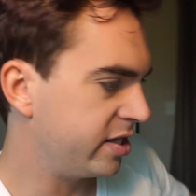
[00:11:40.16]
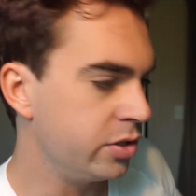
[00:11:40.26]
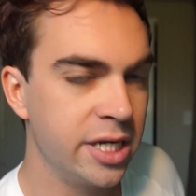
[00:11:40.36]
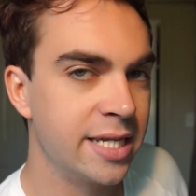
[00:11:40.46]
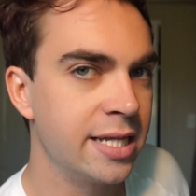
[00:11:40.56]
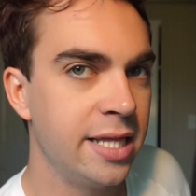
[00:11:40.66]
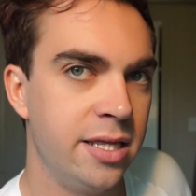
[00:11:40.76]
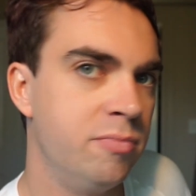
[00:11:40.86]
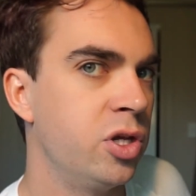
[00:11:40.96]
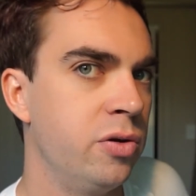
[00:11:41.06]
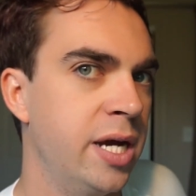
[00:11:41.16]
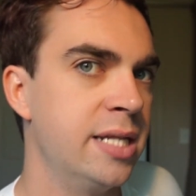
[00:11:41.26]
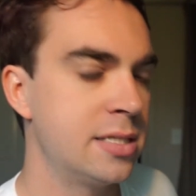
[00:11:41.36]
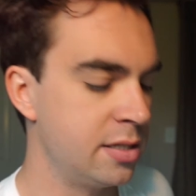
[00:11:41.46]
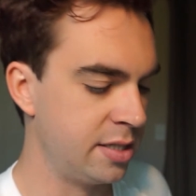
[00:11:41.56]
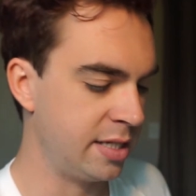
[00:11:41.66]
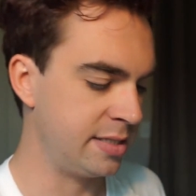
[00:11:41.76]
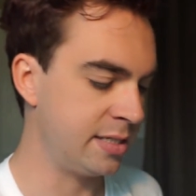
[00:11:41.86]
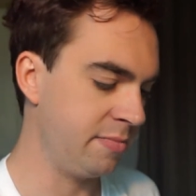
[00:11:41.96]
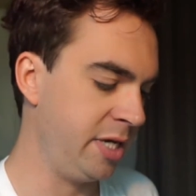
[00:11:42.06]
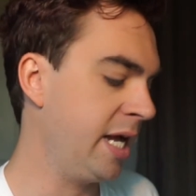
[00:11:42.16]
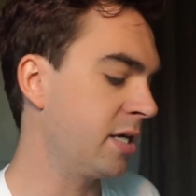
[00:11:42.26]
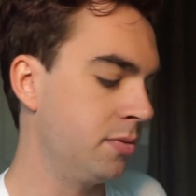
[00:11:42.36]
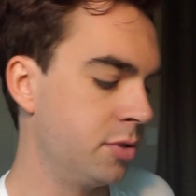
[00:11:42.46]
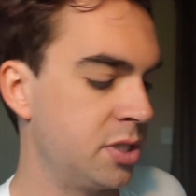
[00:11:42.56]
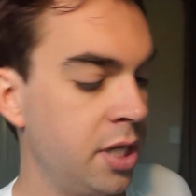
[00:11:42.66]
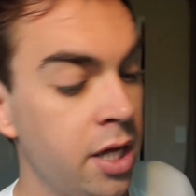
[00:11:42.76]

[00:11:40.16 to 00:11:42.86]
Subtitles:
I do get to clear the Blu-ray. It's not, that doesn't mean actual